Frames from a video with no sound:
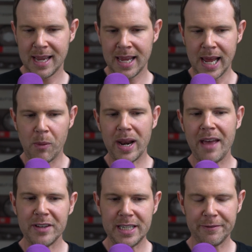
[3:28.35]
and I want to
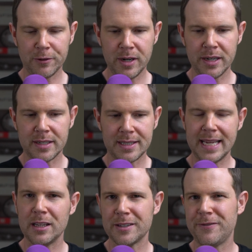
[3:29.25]
have a different
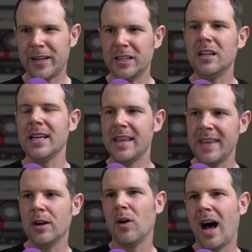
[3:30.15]
sales funnel and
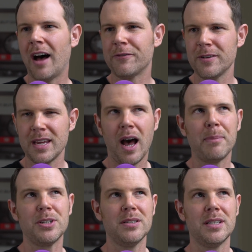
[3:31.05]
they don't offer the
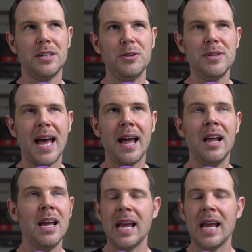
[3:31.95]
options to do that.